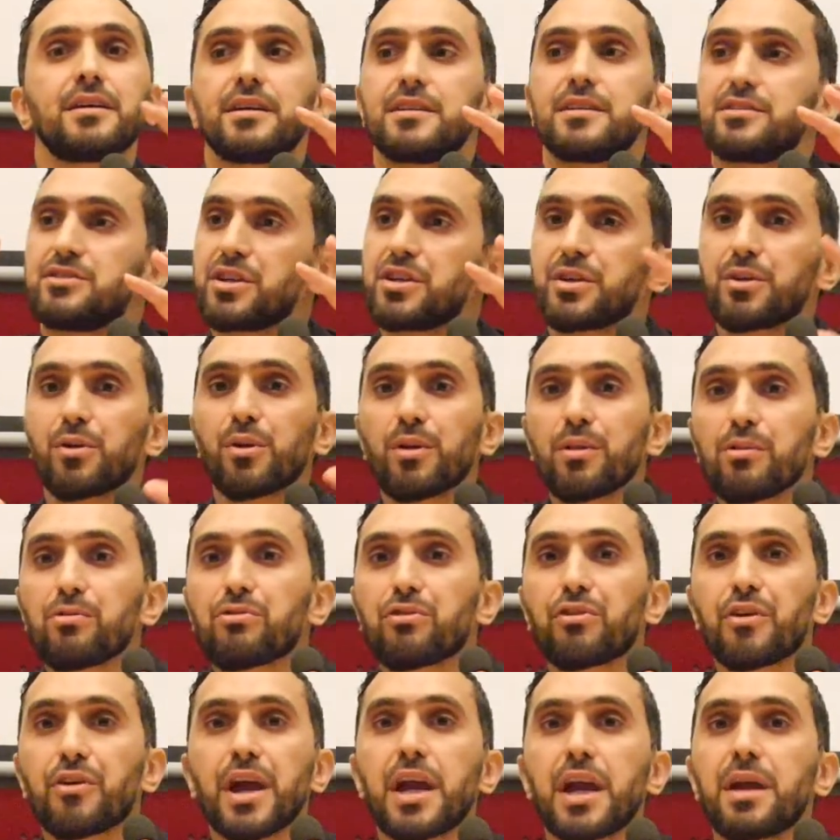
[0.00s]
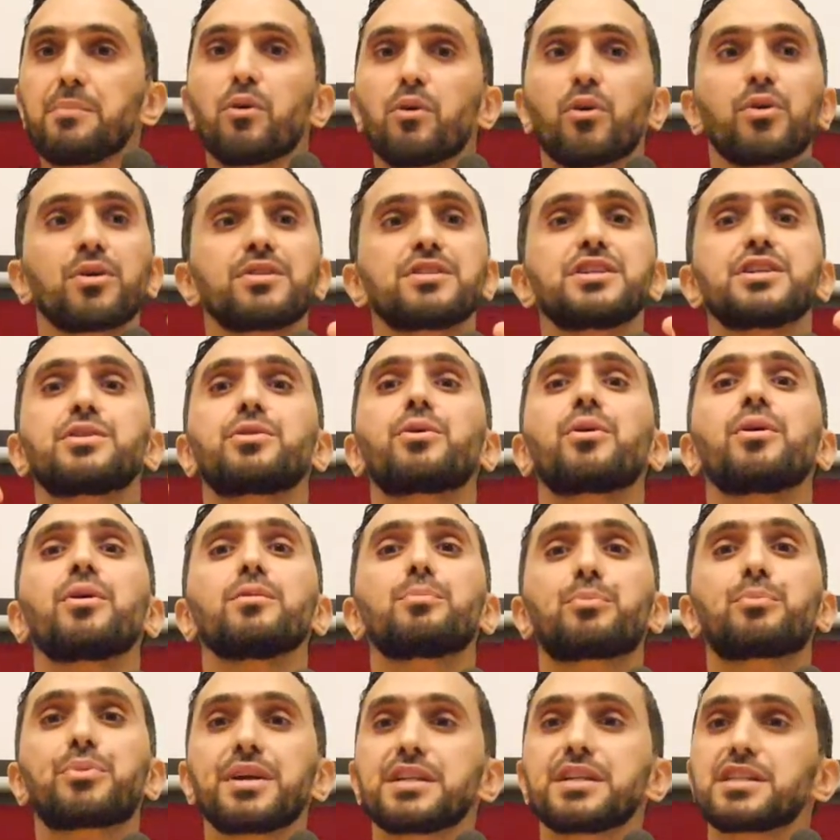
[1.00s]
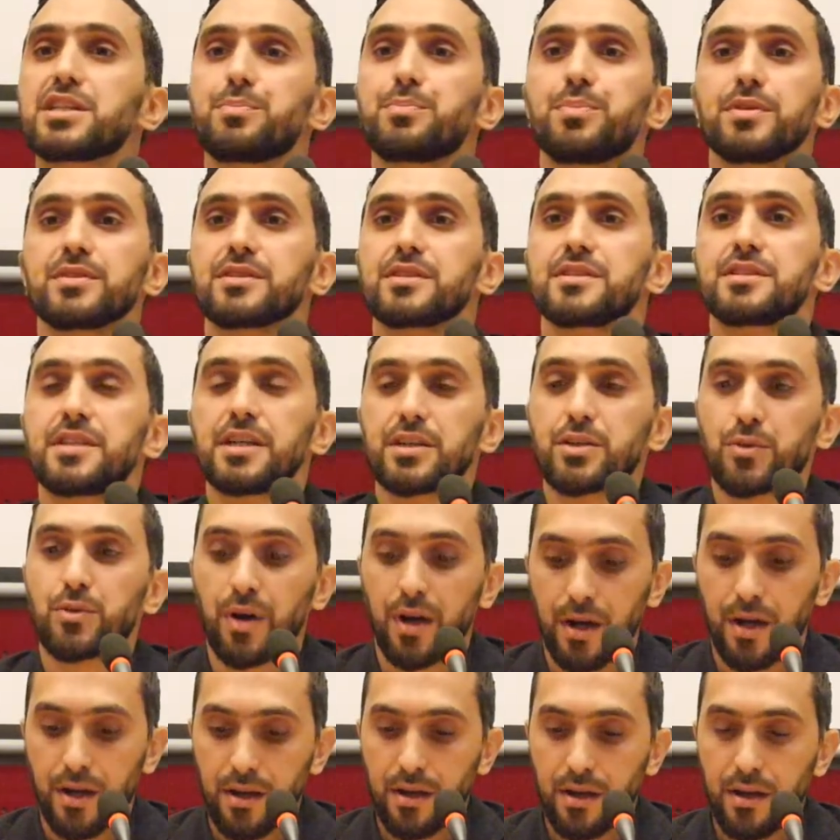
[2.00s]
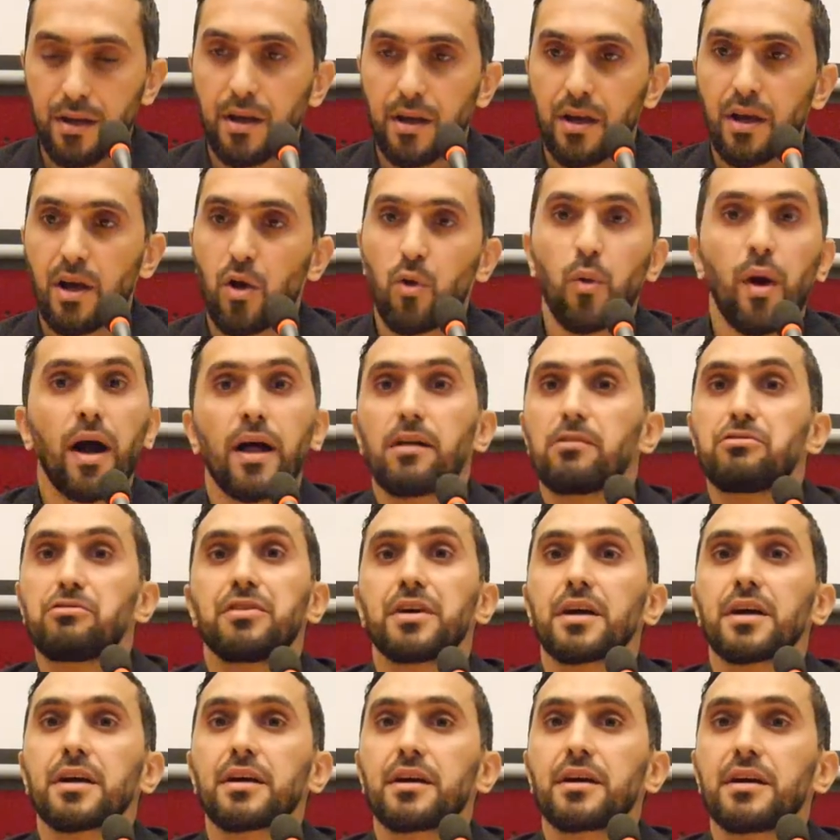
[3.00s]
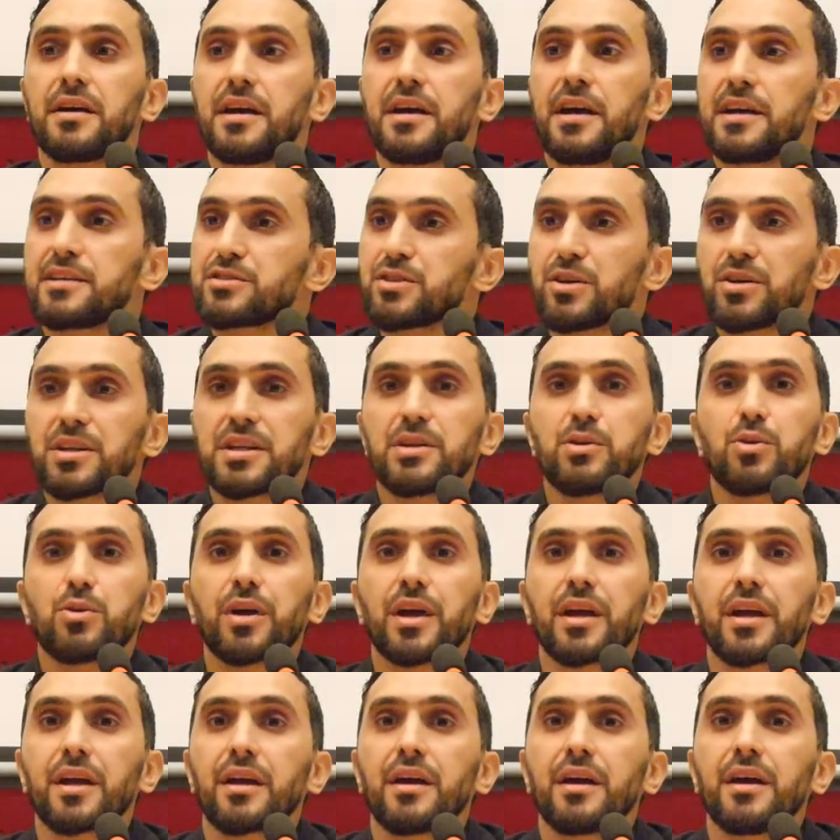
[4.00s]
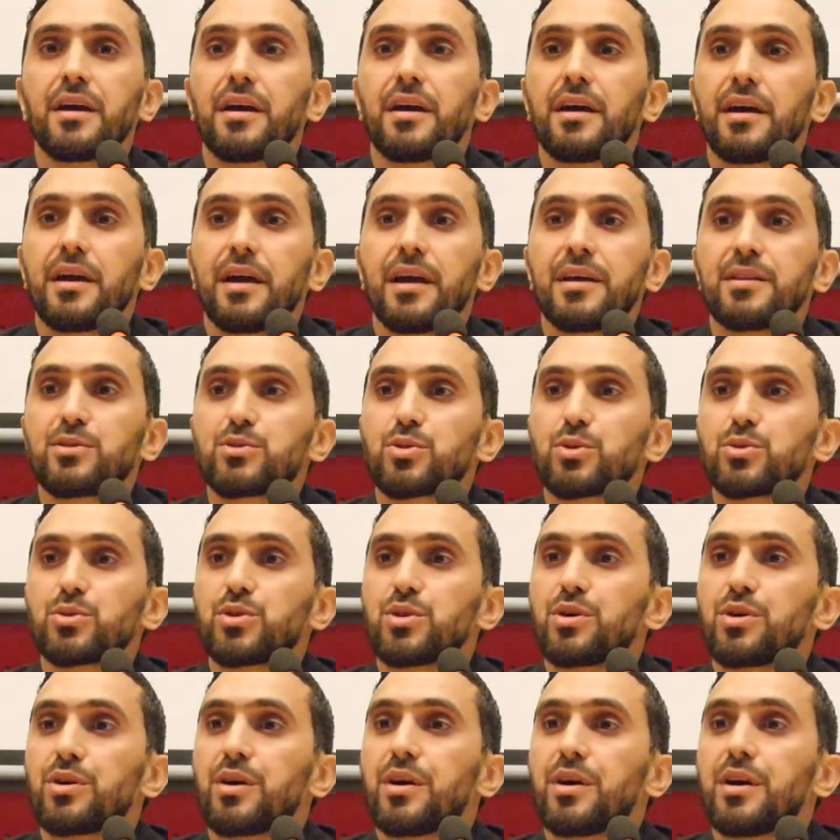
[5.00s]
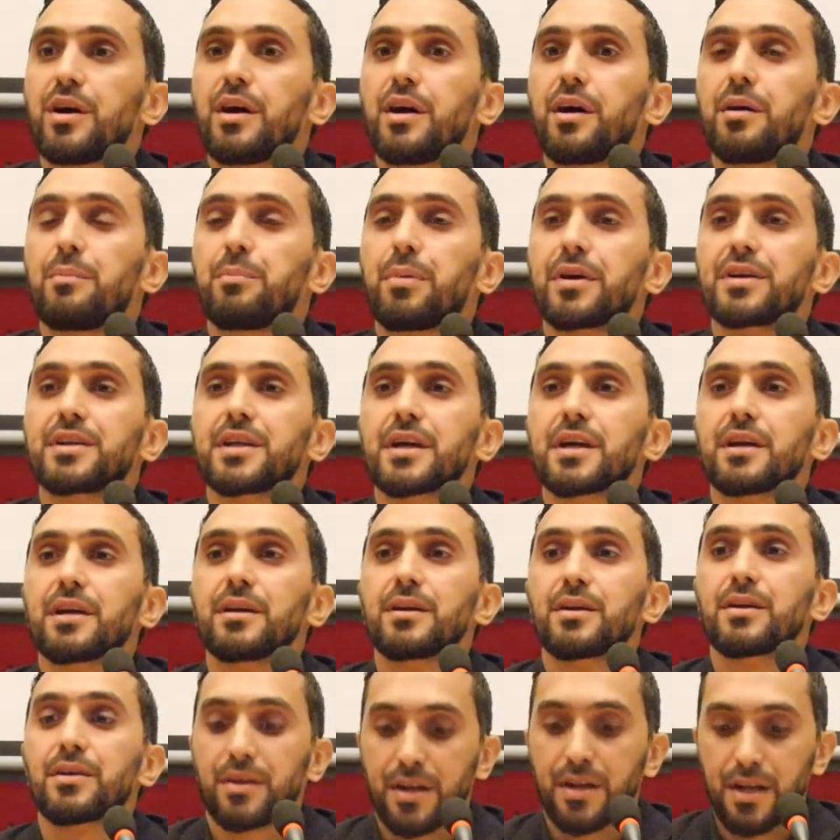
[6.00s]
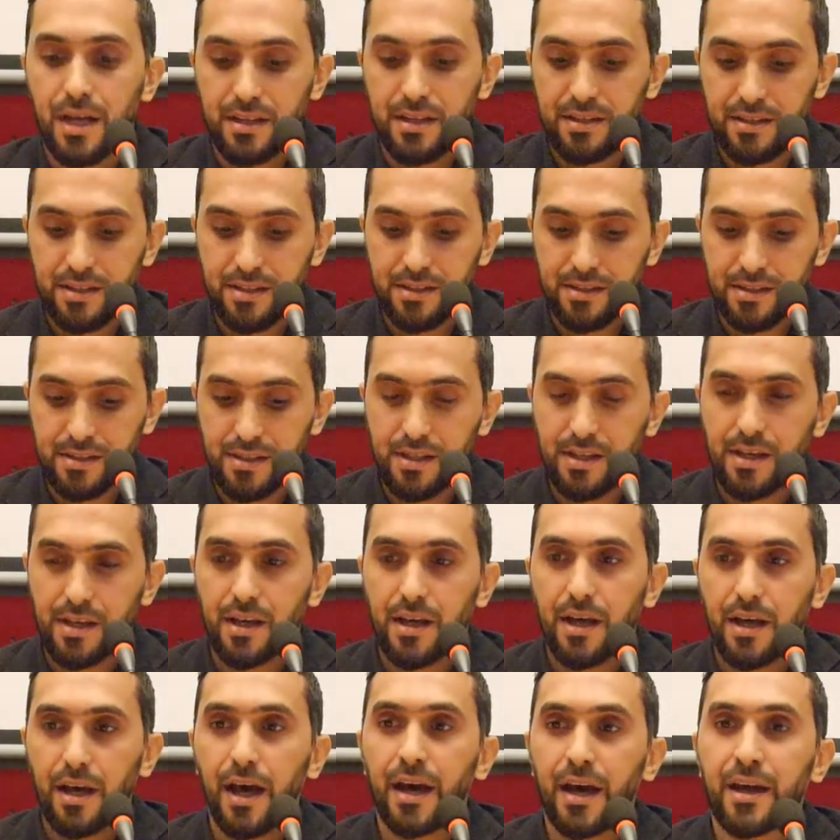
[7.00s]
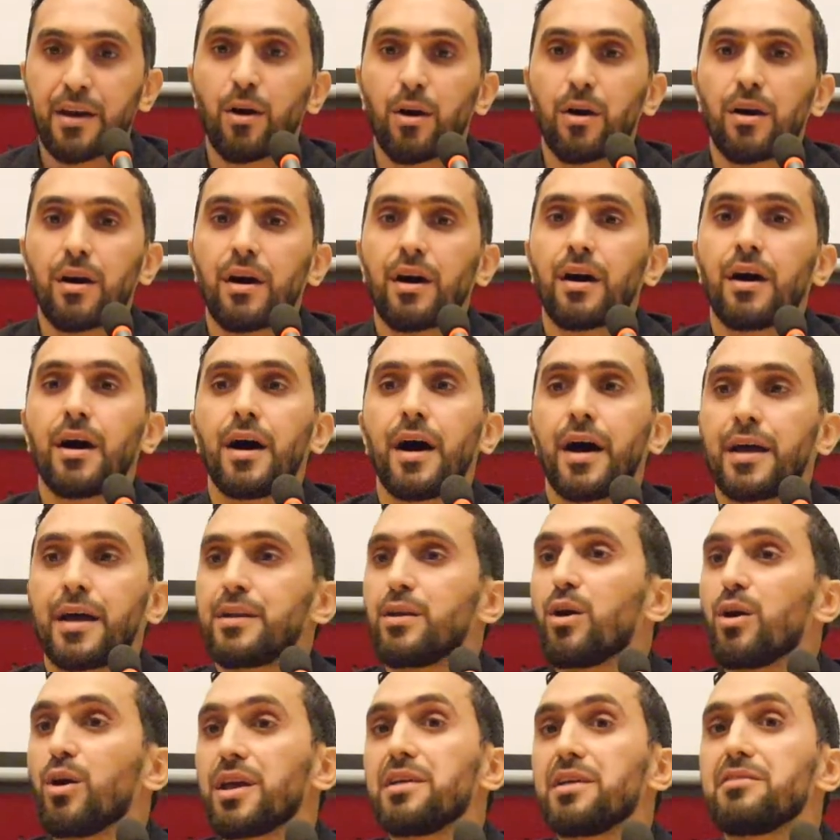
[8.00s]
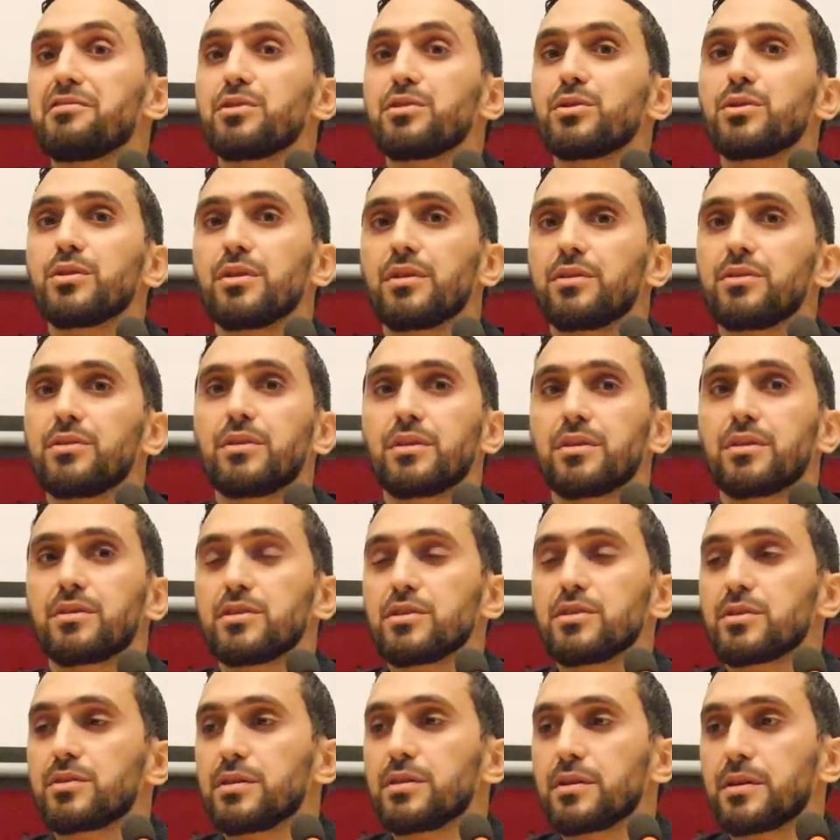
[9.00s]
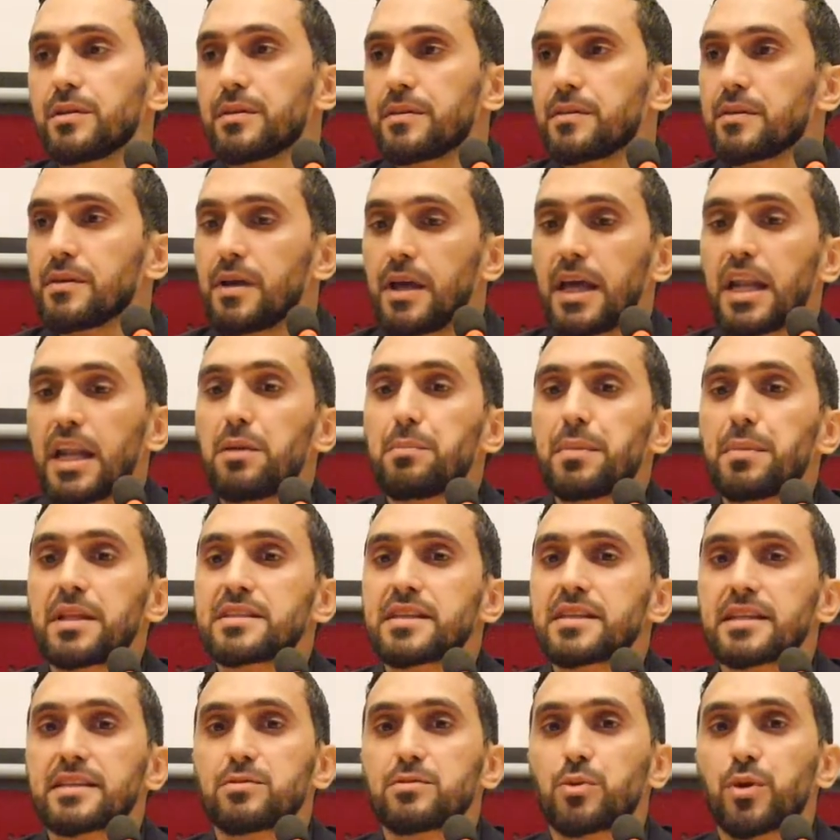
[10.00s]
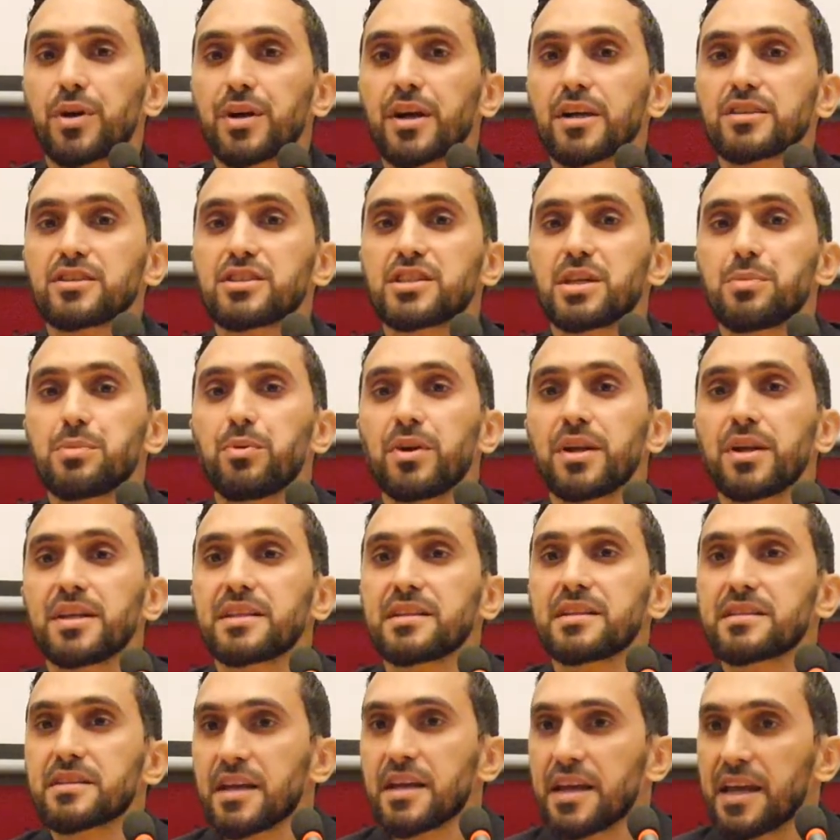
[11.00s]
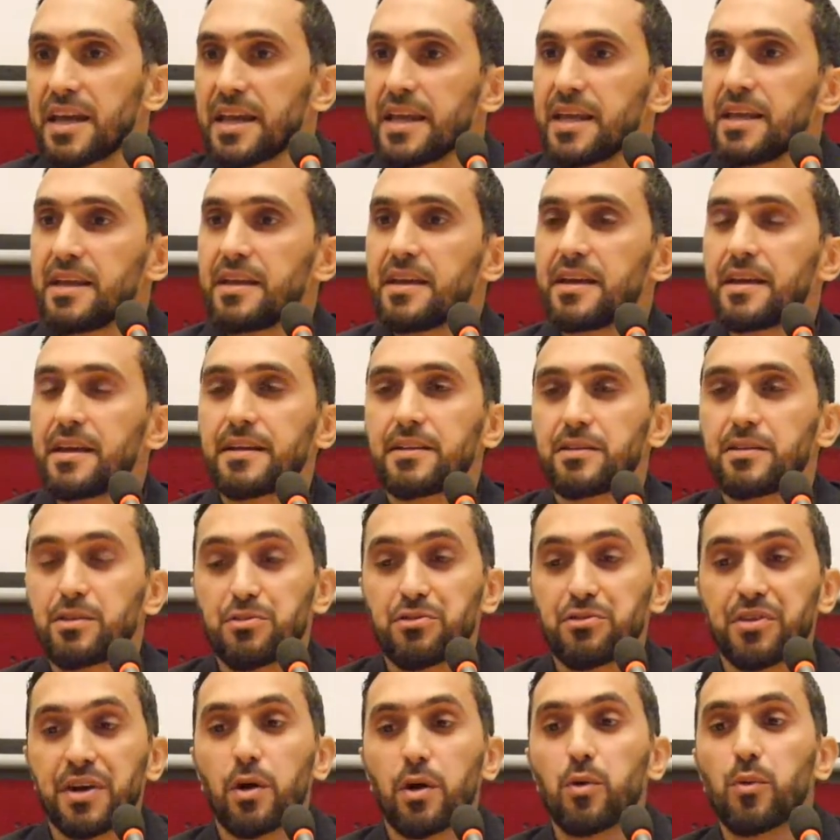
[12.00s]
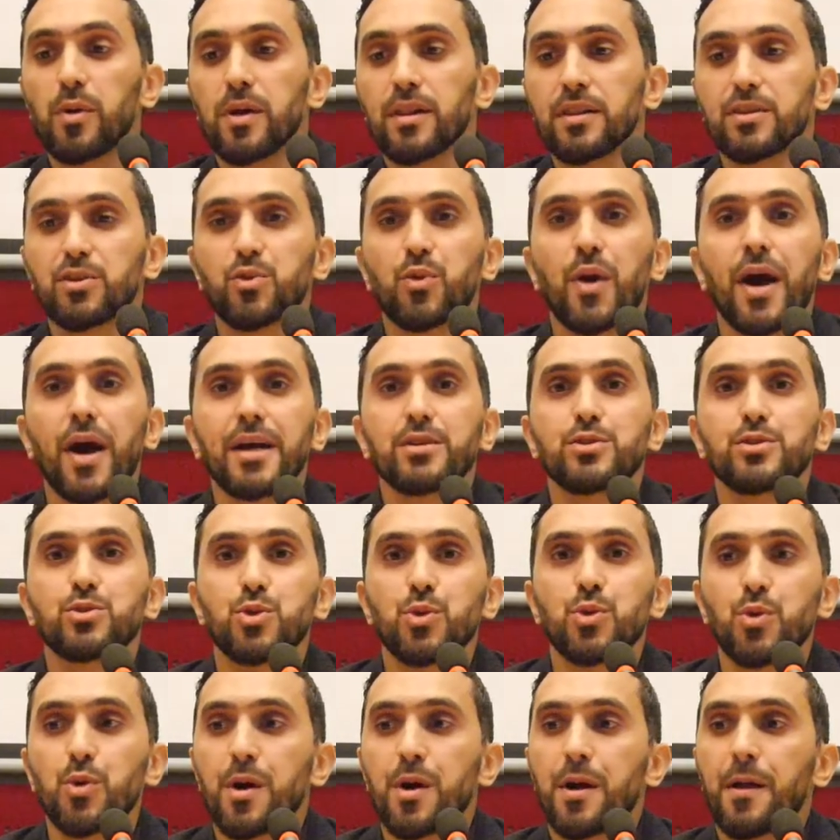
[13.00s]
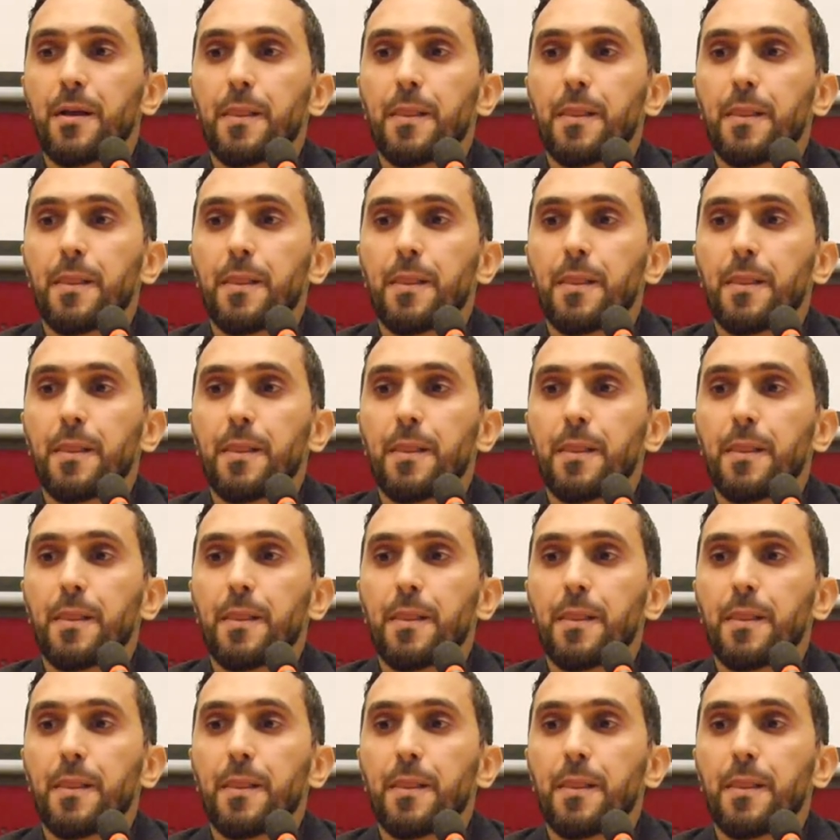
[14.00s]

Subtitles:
general frame or general principles, etc. While fiqh is only looking into the particular cases and even the elements that were not stipulated. The fiqh will try to